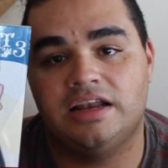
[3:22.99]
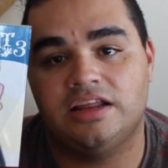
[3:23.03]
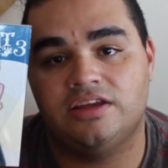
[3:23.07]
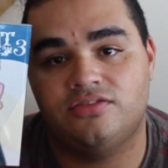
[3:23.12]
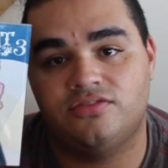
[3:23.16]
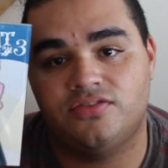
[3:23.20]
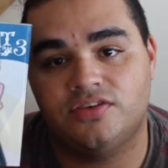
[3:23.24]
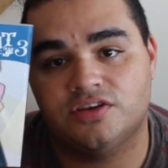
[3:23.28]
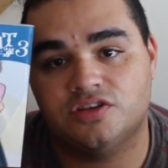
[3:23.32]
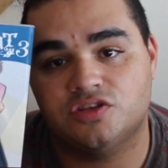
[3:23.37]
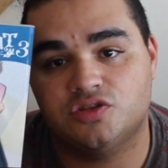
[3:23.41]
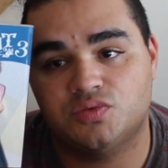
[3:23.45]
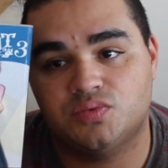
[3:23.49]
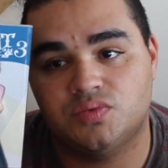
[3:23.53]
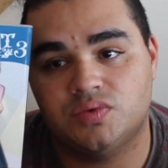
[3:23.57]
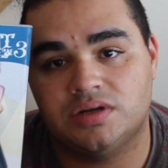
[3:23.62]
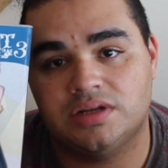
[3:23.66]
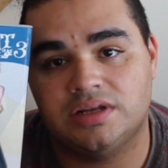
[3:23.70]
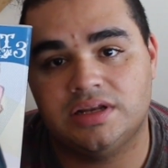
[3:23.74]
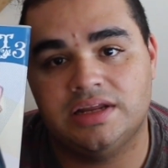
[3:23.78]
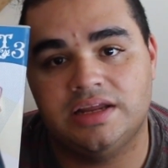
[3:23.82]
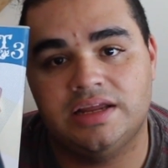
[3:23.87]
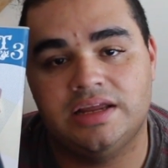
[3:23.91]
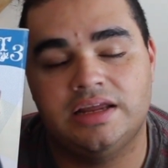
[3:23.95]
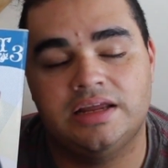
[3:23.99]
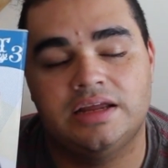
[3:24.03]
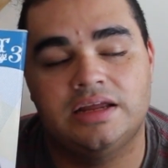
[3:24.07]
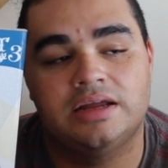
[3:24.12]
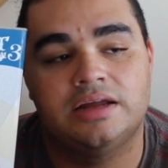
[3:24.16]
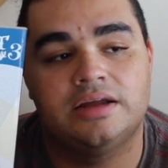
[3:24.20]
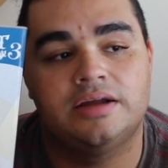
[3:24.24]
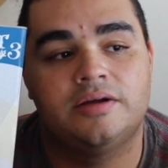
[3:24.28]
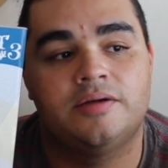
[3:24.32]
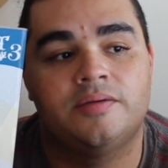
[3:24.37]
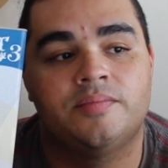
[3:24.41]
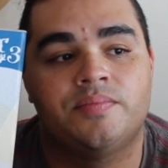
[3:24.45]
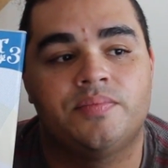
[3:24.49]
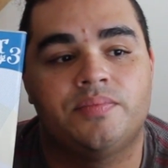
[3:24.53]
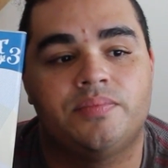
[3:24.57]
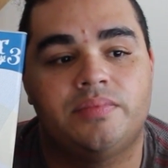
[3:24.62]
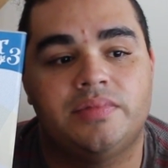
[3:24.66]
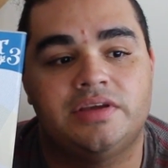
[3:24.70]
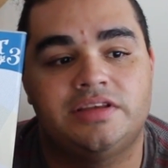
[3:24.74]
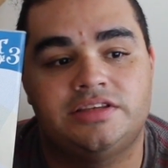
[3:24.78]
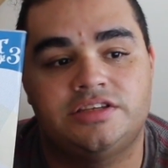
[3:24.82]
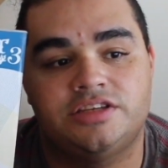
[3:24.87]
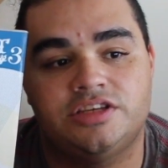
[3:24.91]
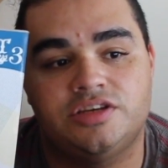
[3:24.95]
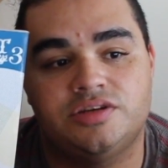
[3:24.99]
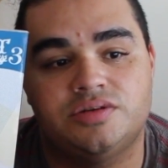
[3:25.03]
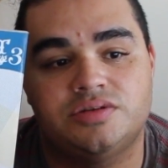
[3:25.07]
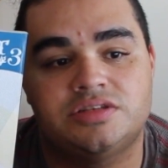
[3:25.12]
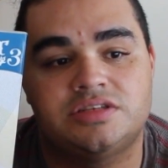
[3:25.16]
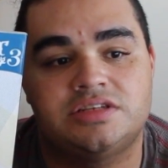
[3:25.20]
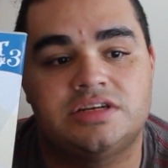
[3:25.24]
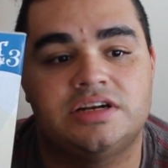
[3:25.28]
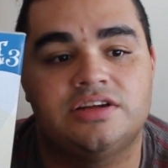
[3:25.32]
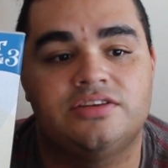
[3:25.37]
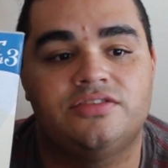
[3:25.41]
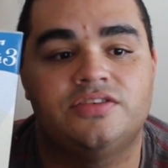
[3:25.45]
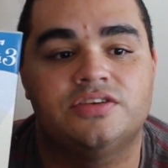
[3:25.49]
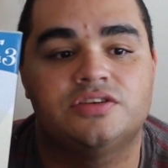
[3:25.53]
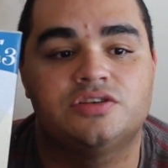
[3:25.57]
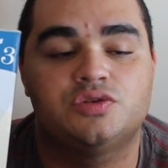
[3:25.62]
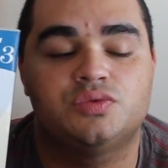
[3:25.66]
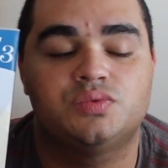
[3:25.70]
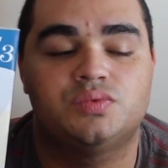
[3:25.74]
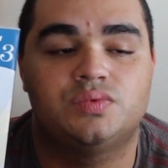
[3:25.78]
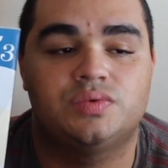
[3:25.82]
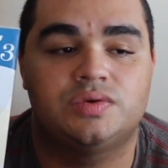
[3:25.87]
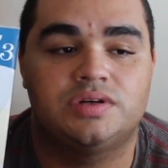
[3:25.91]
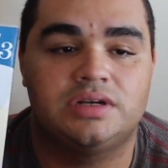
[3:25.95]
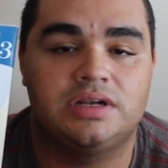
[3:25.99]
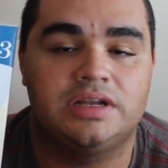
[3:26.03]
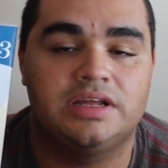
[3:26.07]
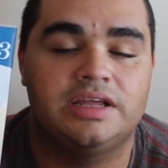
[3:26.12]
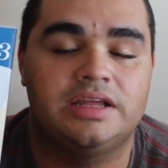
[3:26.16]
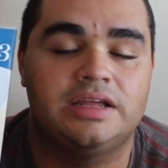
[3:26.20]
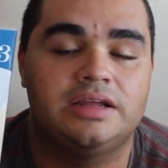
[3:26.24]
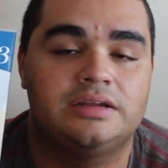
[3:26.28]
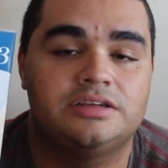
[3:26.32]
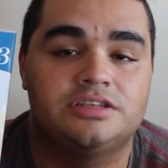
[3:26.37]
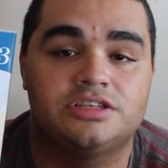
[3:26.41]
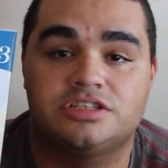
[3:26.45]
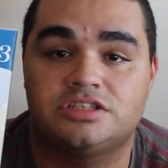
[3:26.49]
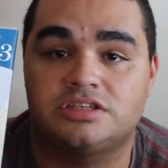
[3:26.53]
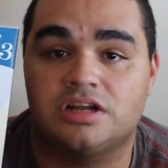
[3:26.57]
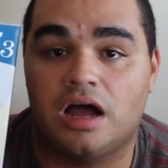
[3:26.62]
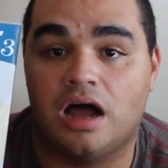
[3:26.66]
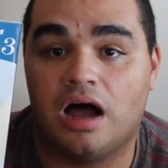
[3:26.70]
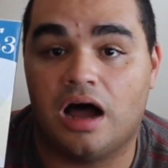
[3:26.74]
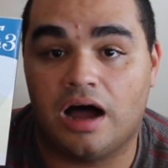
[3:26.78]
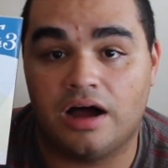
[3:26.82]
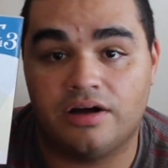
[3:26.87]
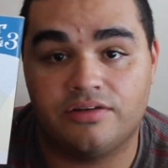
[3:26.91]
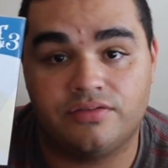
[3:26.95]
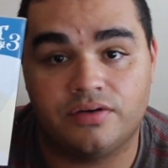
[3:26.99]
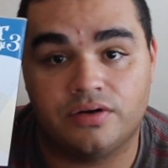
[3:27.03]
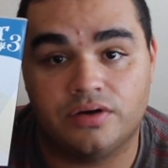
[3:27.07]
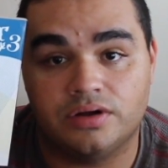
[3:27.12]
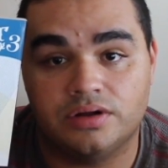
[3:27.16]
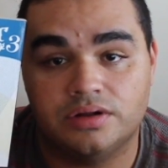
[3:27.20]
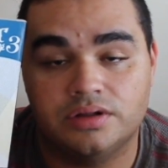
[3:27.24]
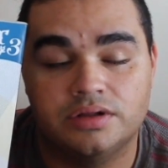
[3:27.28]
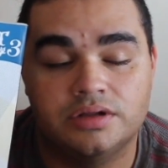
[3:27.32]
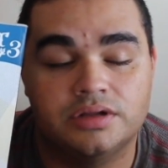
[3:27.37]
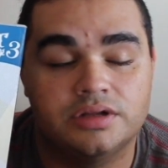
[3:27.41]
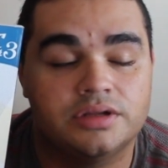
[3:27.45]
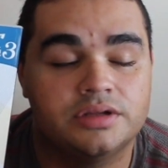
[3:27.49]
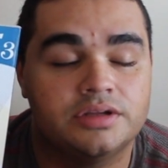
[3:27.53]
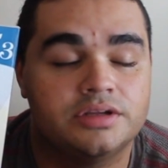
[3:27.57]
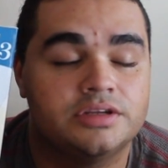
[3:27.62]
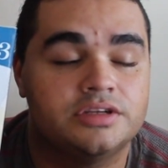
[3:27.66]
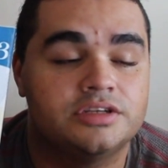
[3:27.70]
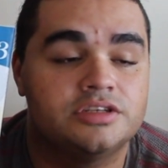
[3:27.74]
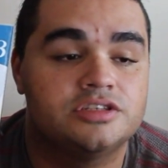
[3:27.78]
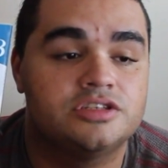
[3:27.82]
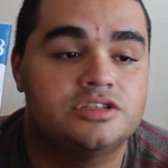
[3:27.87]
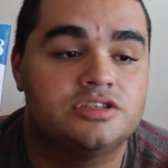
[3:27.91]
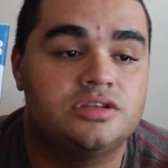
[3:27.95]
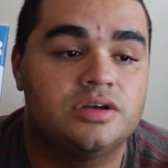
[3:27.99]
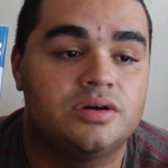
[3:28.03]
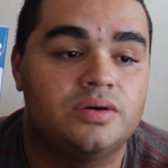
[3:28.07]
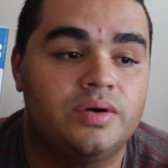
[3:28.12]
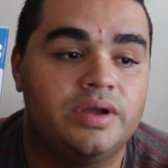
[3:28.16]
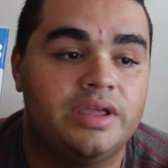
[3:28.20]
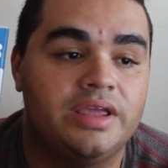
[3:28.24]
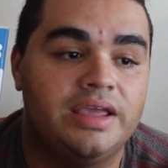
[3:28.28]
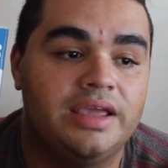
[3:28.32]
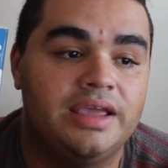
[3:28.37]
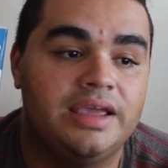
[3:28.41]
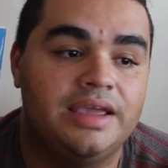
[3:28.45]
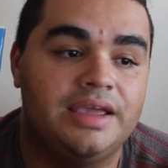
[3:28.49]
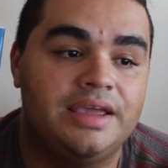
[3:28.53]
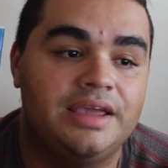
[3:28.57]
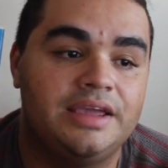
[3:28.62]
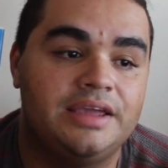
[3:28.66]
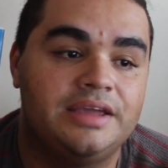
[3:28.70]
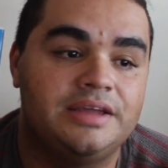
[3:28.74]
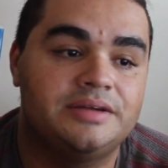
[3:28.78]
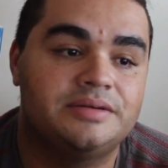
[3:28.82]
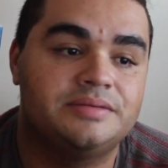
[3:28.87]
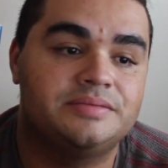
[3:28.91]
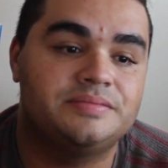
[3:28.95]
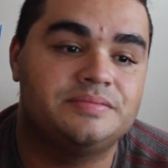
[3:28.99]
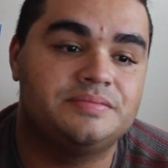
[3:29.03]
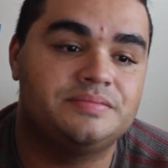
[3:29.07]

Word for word: He feels really misused and he feels really just awful. So he